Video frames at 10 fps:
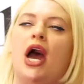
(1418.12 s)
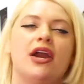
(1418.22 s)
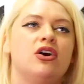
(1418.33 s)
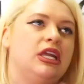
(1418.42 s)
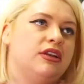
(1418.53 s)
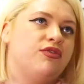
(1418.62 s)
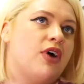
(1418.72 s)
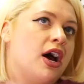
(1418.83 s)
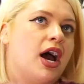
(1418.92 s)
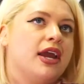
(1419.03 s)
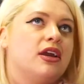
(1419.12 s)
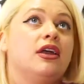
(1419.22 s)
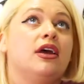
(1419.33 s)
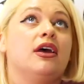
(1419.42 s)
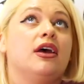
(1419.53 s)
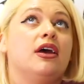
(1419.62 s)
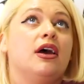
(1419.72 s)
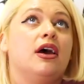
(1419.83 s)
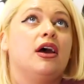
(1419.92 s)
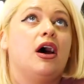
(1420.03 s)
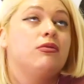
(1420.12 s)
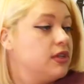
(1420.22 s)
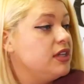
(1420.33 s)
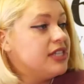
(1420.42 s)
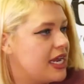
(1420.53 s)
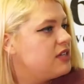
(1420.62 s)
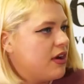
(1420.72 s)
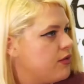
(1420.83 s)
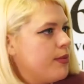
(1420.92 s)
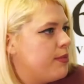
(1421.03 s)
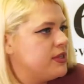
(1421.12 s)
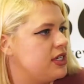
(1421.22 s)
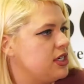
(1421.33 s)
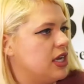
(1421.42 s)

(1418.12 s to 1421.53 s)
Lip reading: I was unsatisfied with my position.